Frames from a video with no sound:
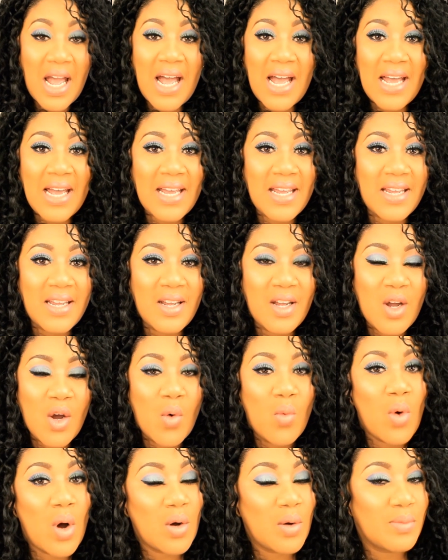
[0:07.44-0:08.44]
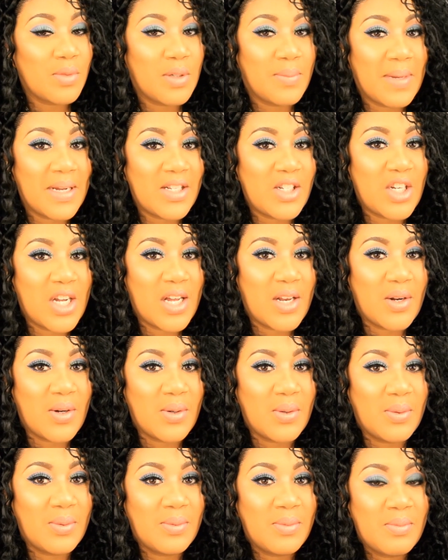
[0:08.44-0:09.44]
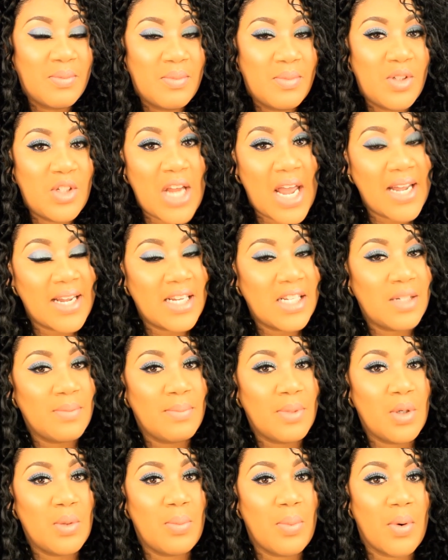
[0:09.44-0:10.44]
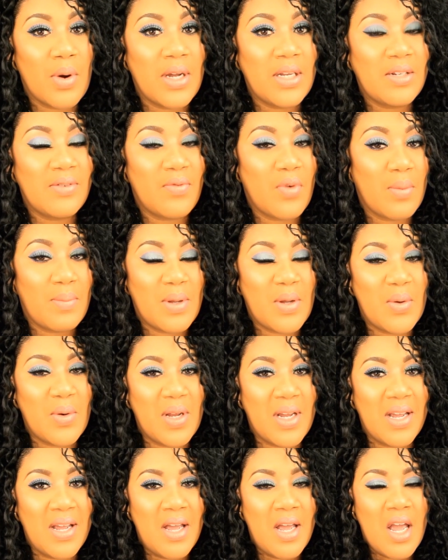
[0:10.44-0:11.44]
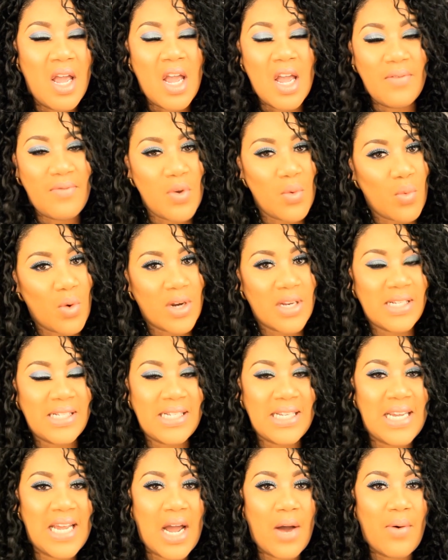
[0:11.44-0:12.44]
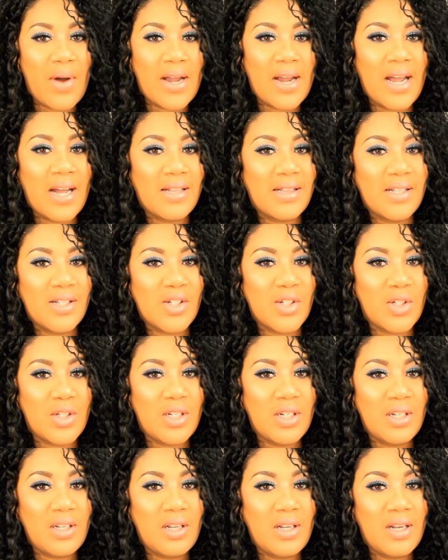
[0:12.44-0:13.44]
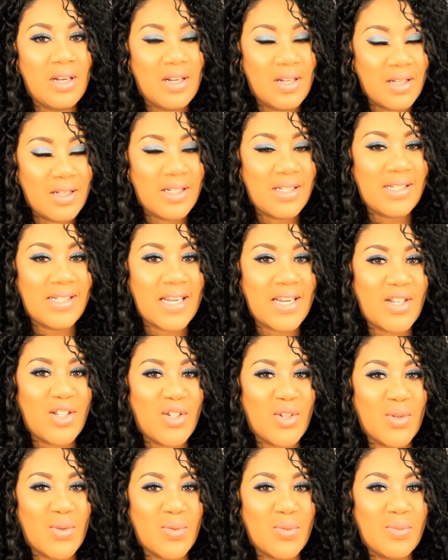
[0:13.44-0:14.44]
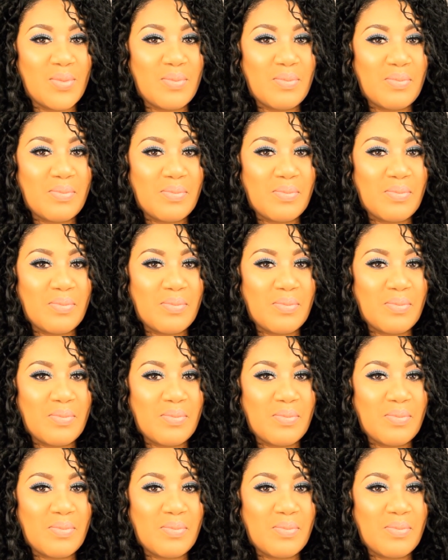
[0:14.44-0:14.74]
Hi, welcome to my channel, Jackie's Blueprint for Beauty. If you want to see how I got this look, stay tuned.